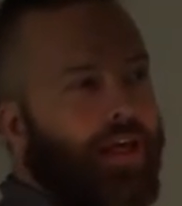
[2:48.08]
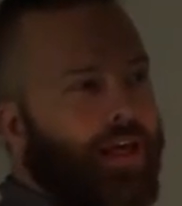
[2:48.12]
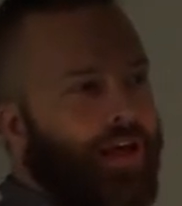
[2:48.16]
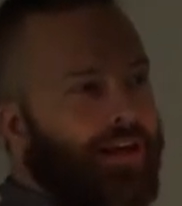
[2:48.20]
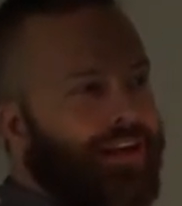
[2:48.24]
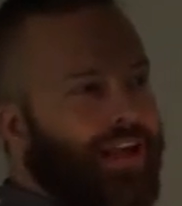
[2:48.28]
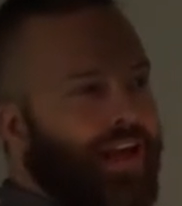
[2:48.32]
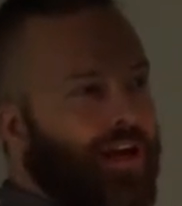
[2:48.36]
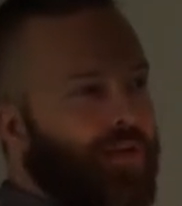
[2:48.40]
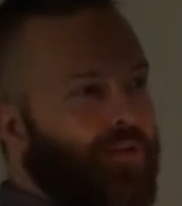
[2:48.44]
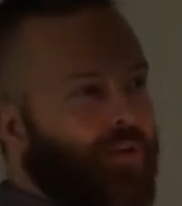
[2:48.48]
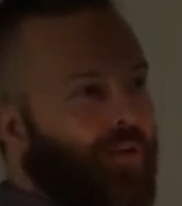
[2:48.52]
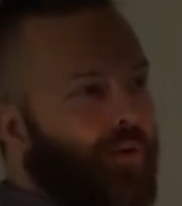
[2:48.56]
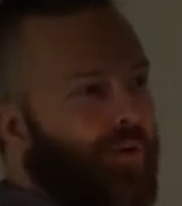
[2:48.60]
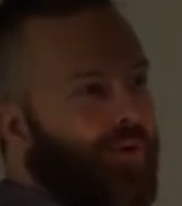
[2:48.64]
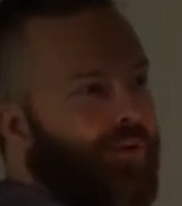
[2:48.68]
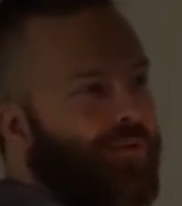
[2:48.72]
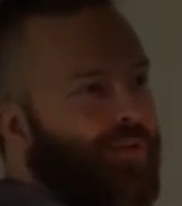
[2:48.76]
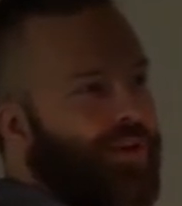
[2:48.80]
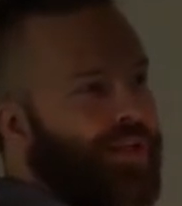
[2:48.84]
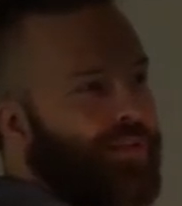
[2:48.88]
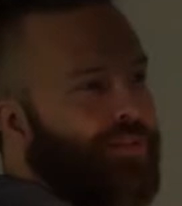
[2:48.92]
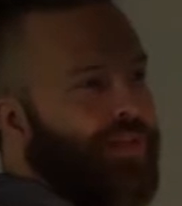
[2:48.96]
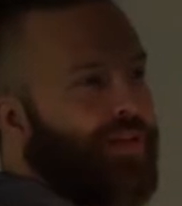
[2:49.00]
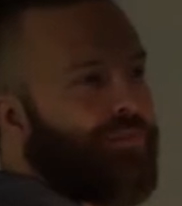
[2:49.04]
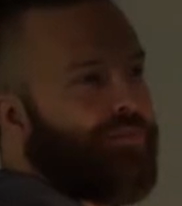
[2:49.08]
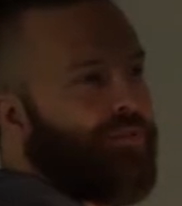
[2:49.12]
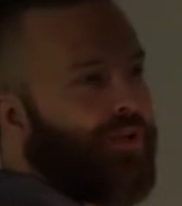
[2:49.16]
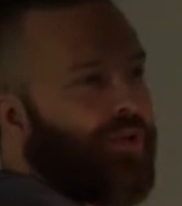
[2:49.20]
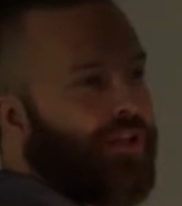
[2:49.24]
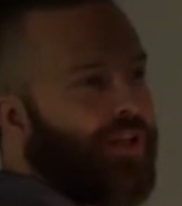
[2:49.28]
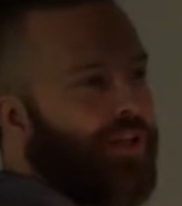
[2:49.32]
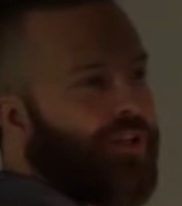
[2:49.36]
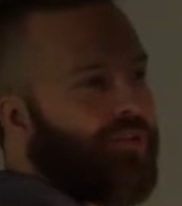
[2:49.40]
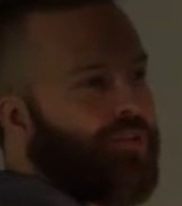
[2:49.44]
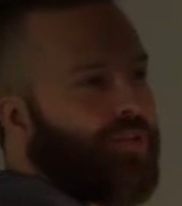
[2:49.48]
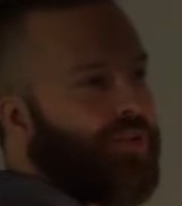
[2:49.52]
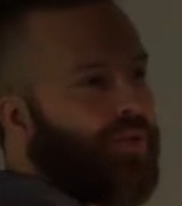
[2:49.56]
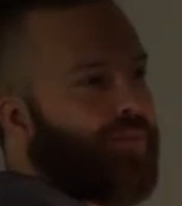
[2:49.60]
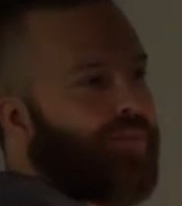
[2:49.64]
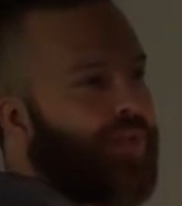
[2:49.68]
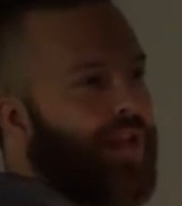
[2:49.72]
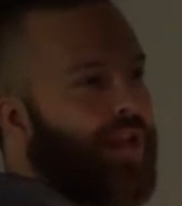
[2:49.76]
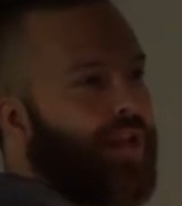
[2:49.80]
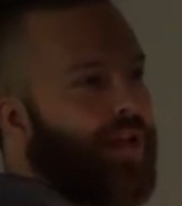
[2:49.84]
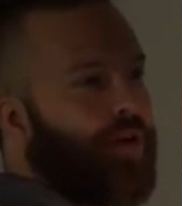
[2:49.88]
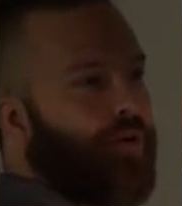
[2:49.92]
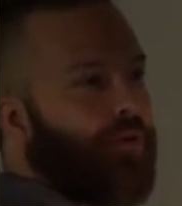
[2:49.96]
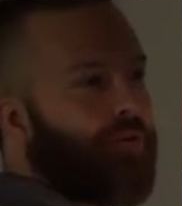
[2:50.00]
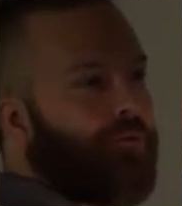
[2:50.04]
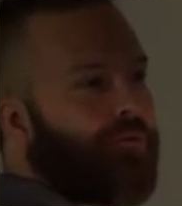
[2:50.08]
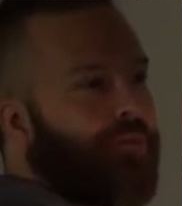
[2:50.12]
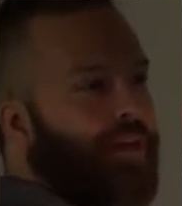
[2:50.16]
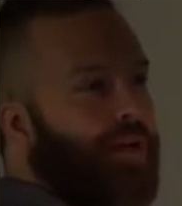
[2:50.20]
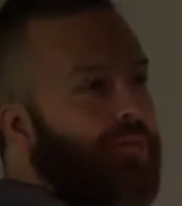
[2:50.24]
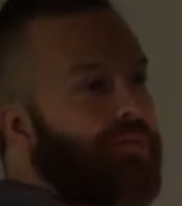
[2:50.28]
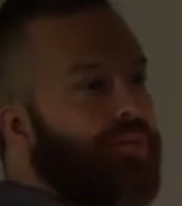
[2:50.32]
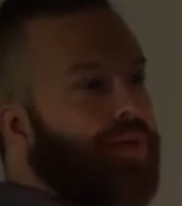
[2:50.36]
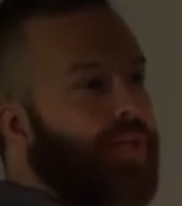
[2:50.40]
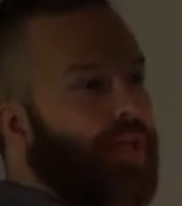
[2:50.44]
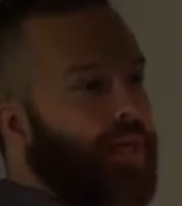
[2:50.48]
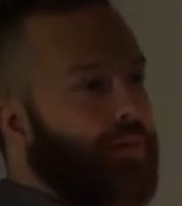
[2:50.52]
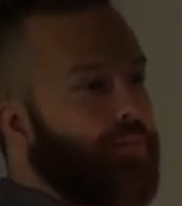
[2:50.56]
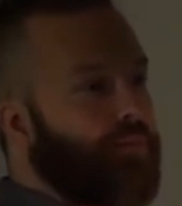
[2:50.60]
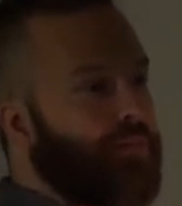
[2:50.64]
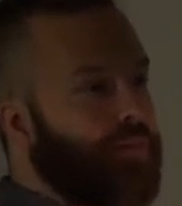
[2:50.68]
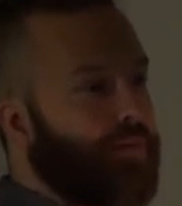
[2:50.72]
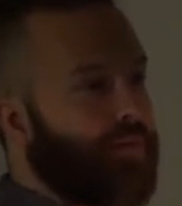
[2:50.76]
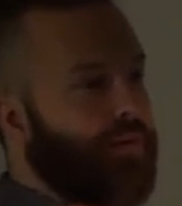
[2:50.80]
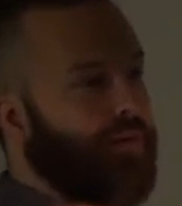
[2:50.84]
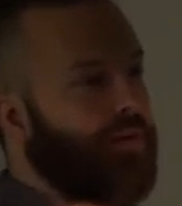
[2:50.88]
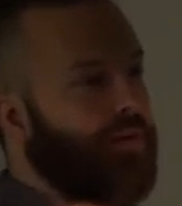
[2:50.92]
And they had already been working on something they call Film GIMP,